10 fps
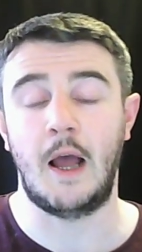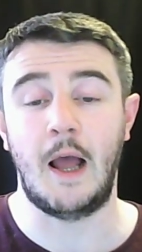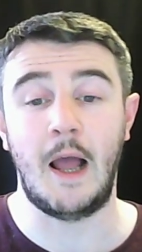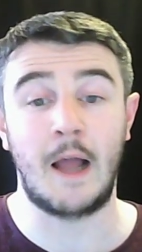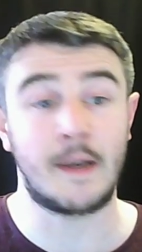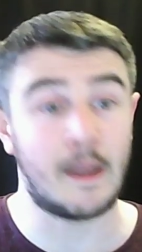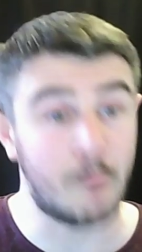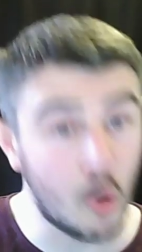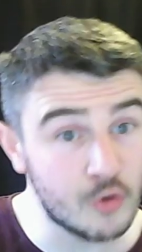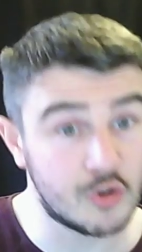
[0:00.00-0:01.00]
And I'm
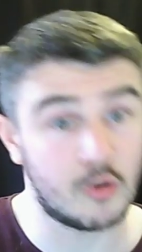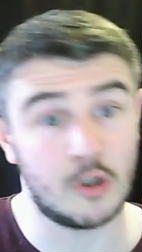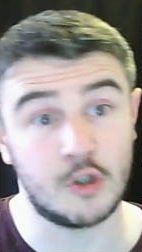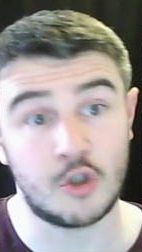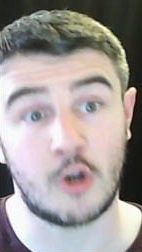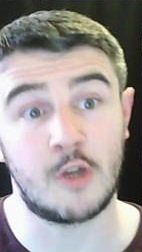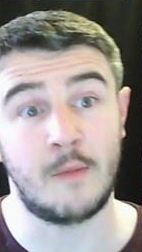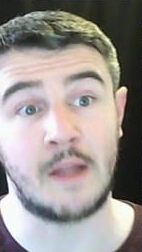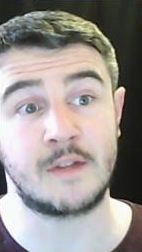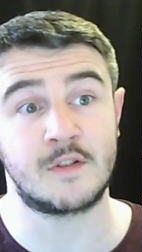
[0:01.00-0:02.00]
also going to
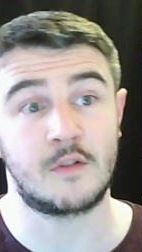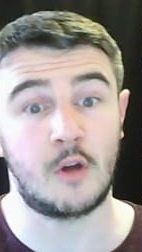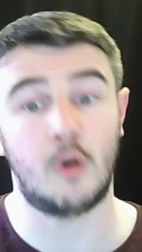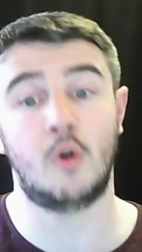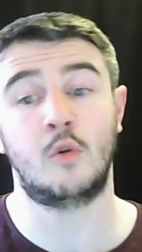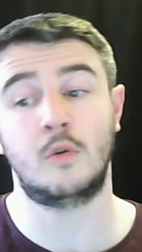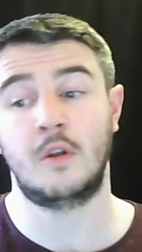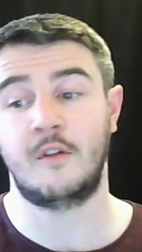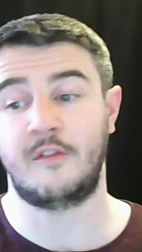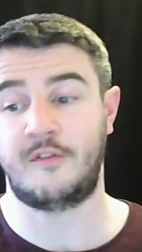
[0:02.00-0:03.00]
document the whole
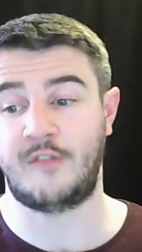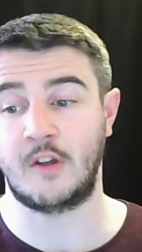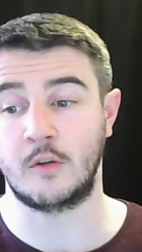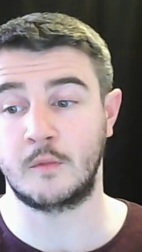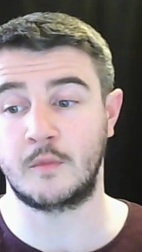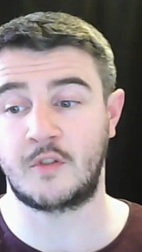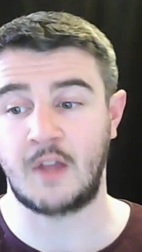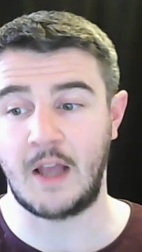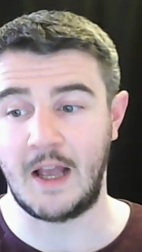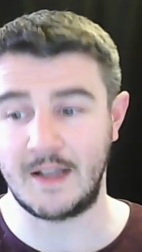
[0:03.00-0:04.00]
films
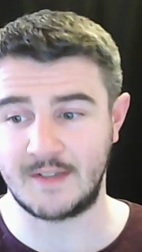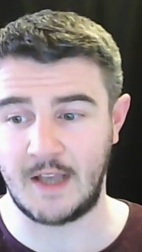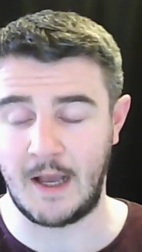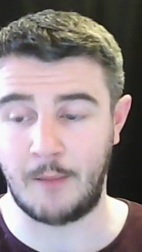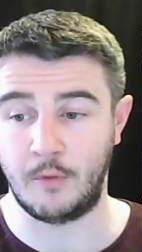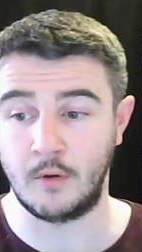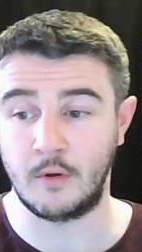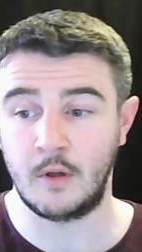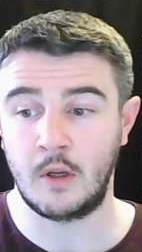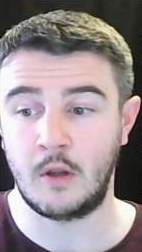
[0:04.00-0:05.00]
as they
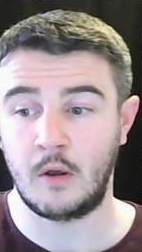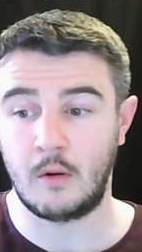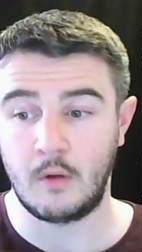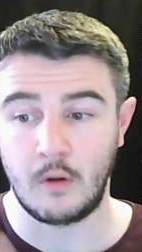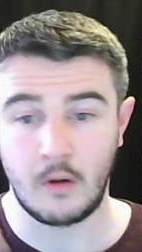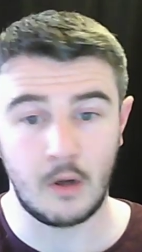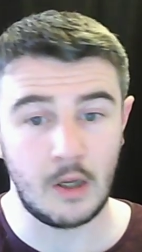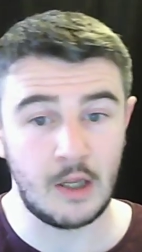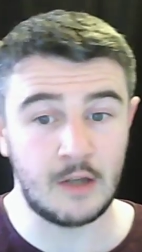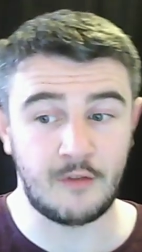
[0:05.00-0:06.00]
happen
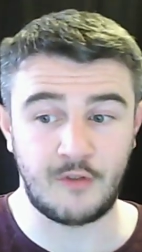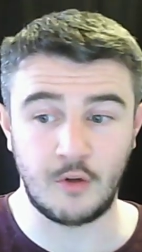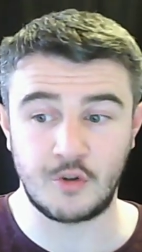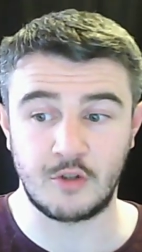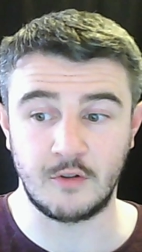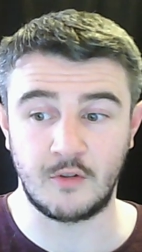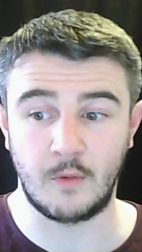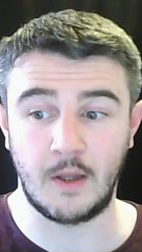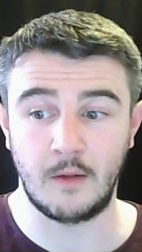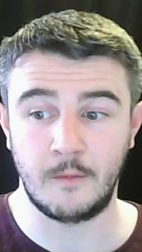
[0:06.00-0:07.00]
in the future as
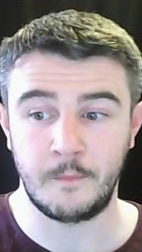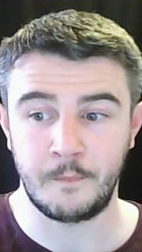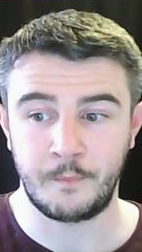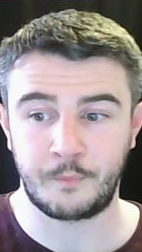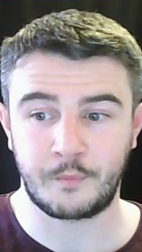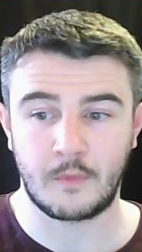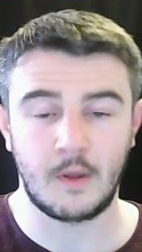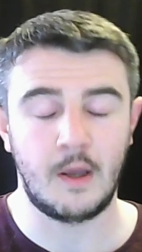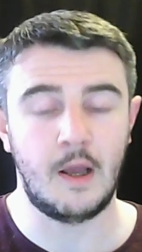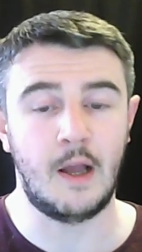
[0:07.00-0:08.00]
well.
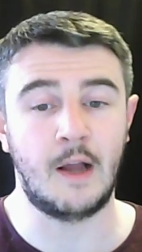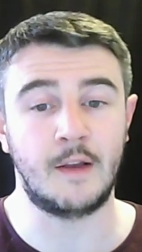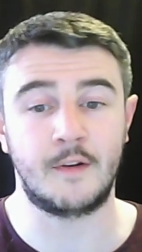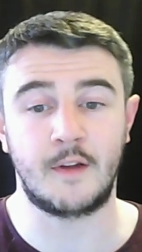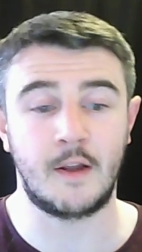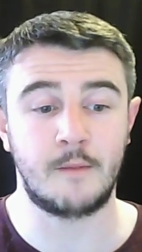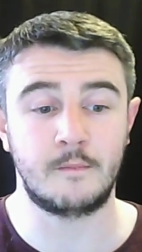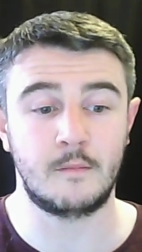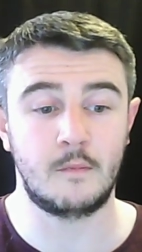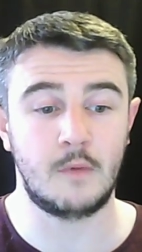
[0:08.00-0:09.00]
And
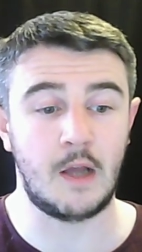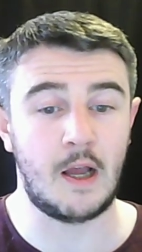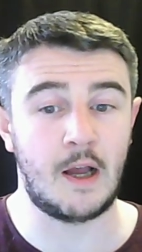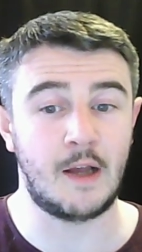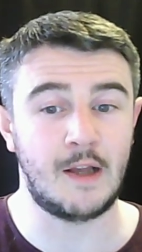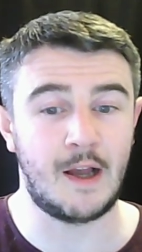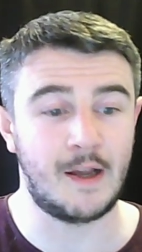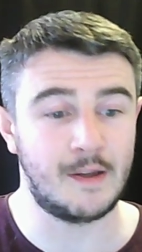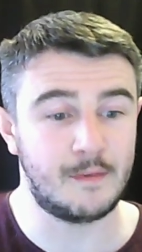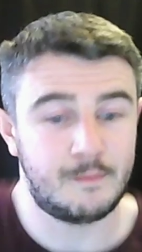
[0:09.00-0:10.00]
um, I,
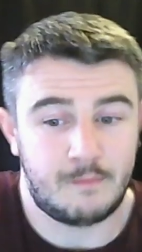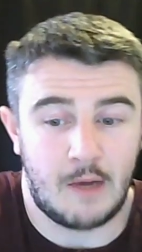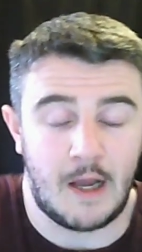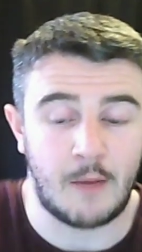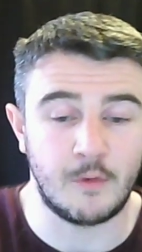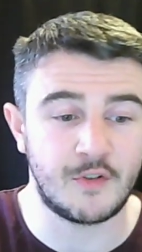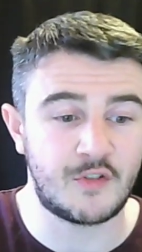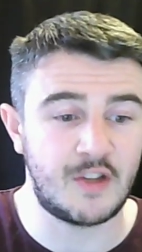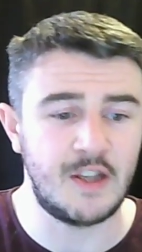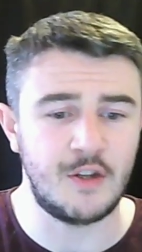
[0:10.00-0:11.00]
I, I will
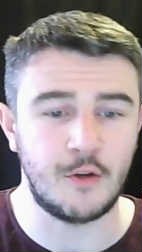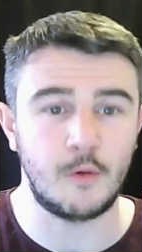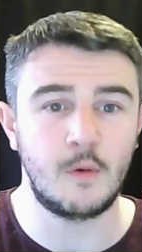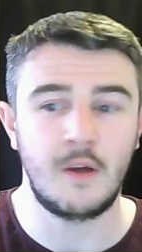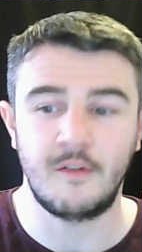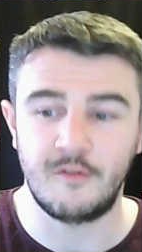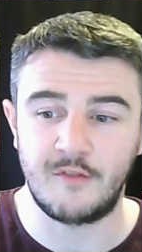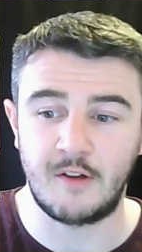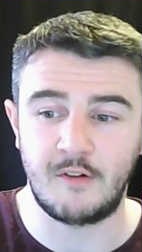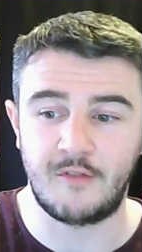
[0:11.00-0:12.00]
see you
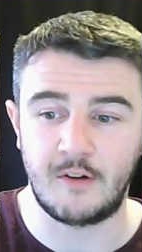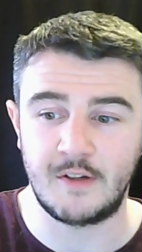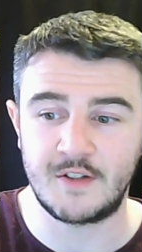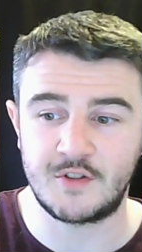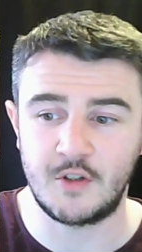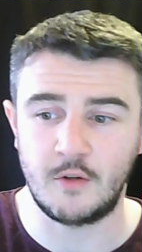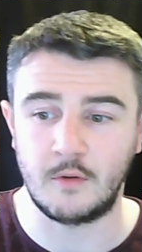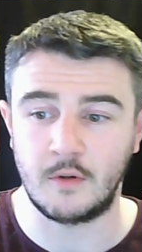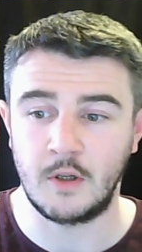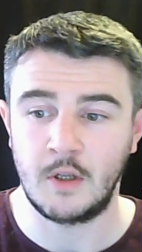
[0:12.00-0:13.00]
very, very
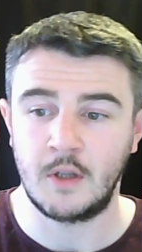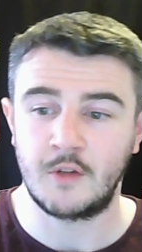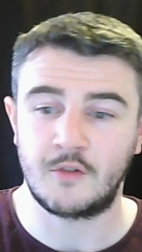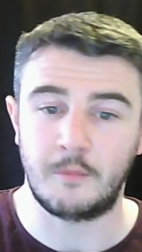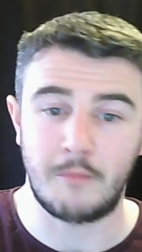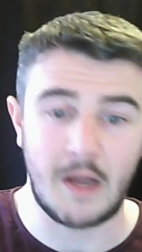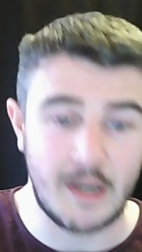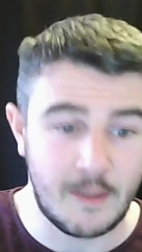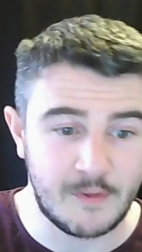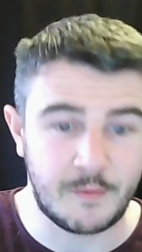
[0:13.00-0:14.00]
soon. So my
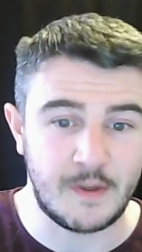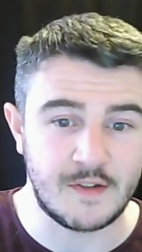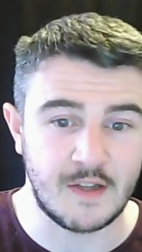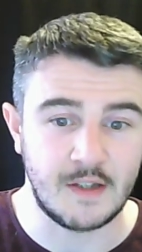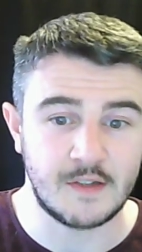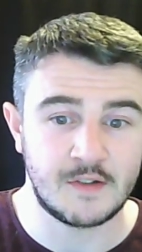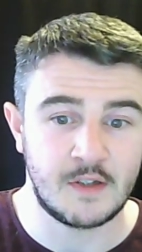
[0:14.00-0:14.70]
name is Pete Ellis.